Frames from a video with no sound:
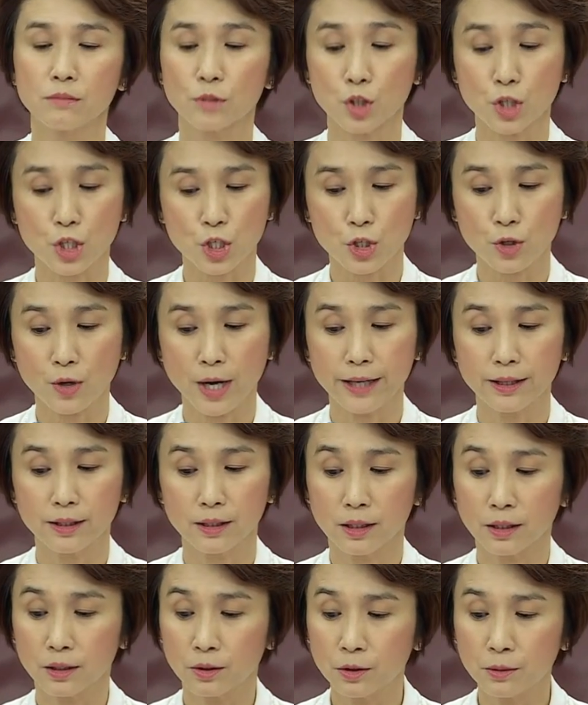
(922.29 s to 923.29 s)
to
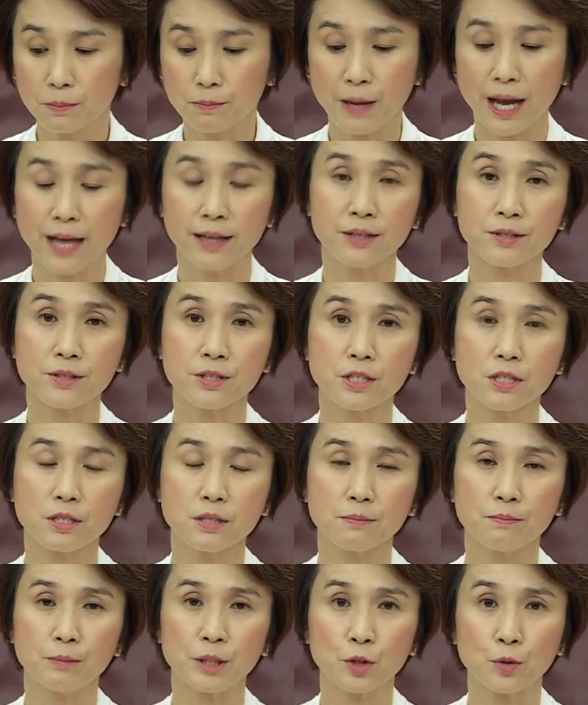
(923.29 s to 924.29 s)
strike a good
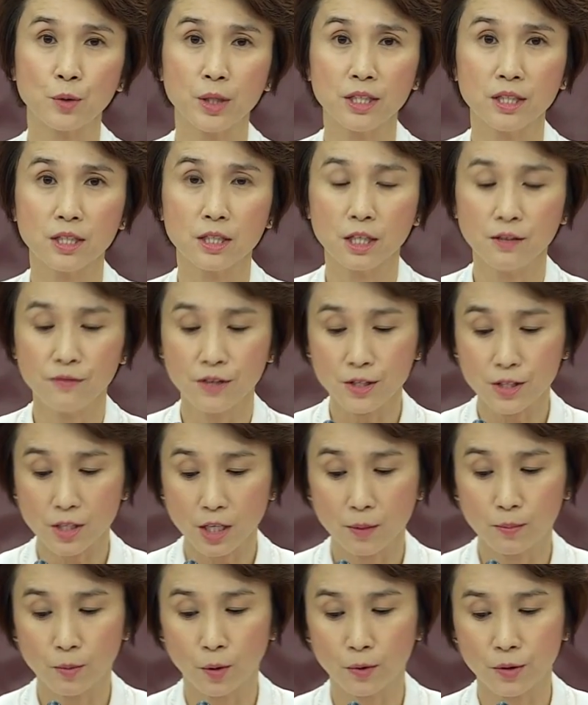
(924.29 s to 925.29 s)
balance between giving
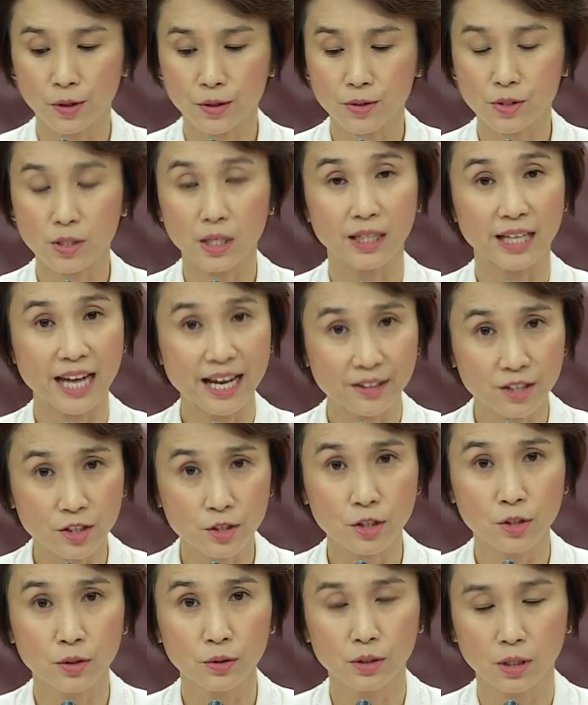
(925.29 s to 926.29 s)
Singaporeans the
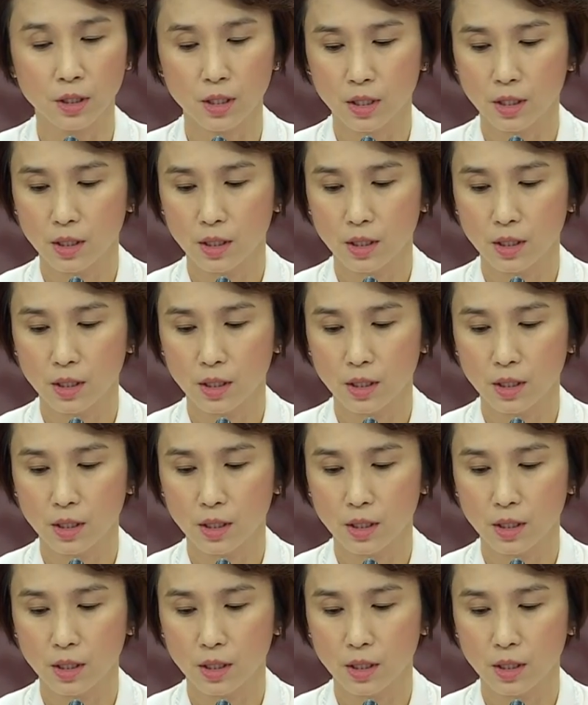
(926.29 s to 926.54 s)
latitude